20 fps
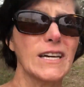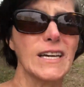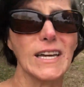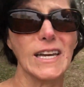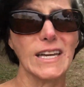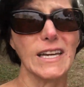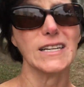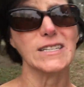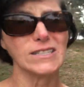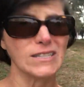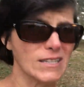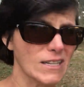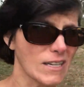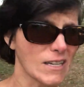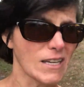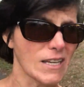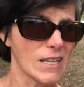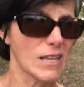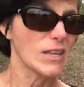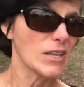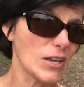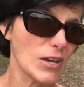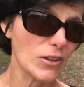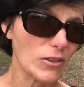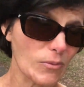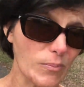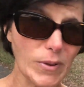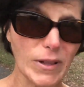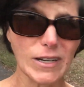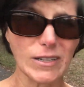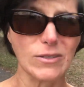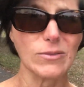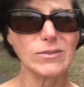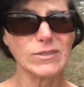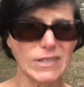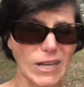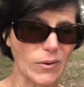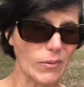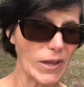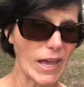And the other plus is
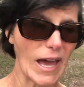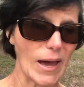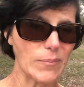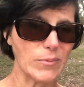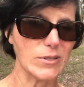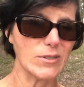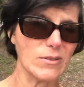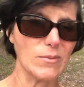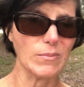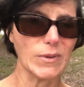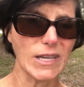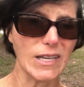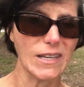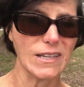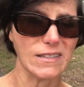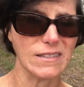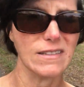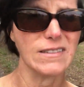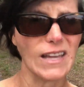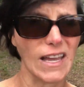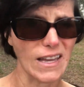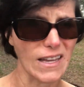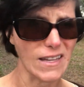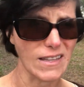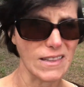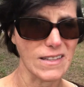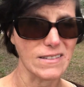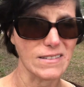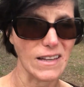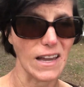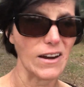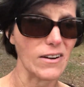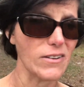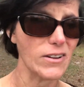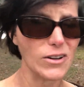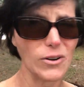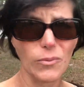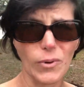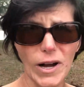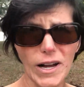that we happen to be staying in this
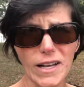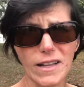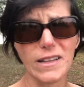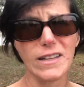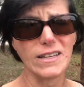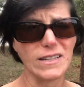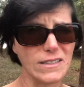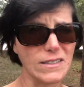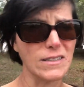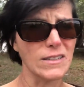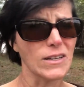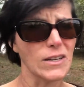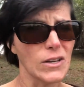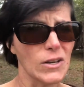area a while and